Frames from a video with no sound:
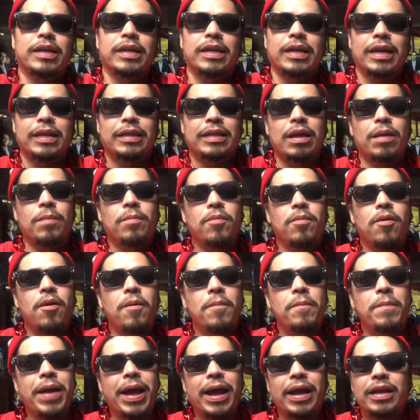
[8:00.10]
get that ball
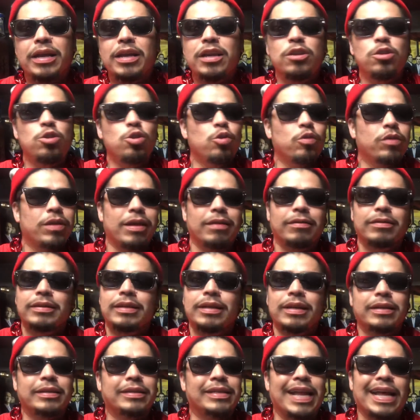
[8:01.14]
back. He knew that was
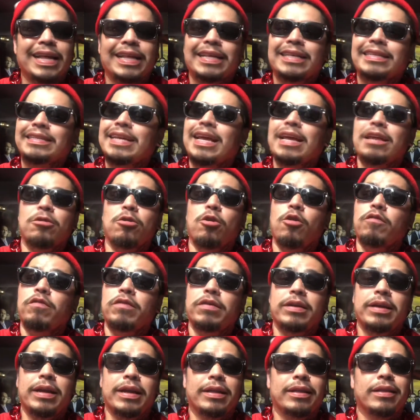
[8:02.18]
just like, this ain't over
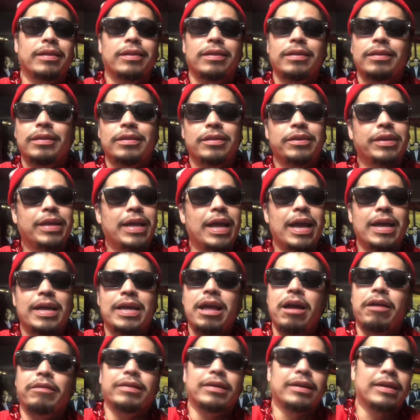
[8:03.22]
yet. You can't
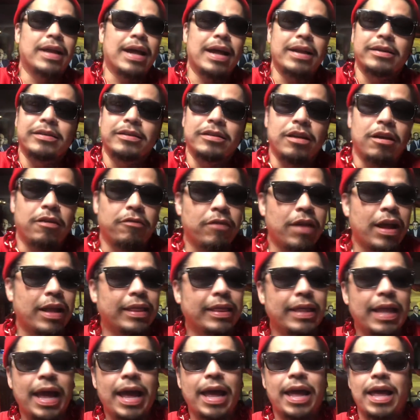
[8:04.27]
count the Niners off like
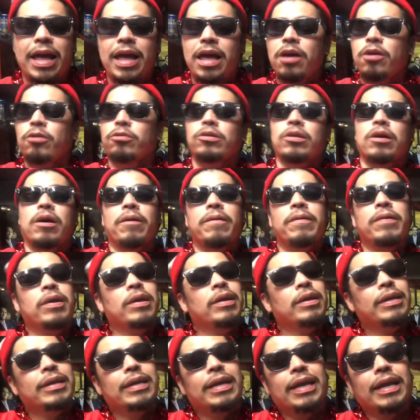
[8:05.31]
that. Hell no.
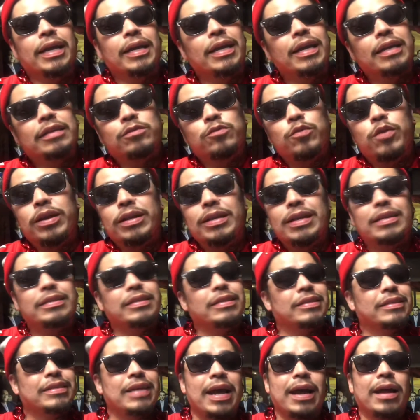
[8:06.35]
And guess what? That's
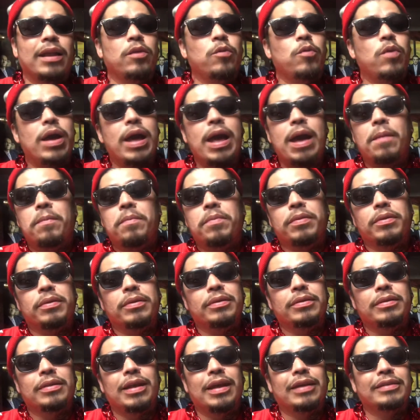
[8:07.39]
exactly what happened.
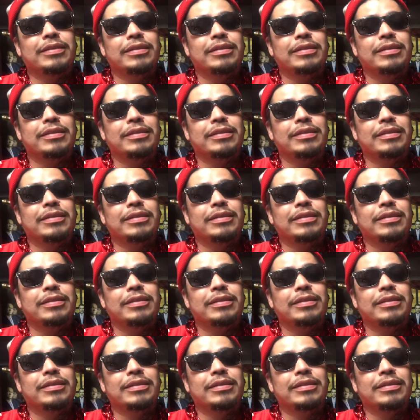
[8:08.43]
The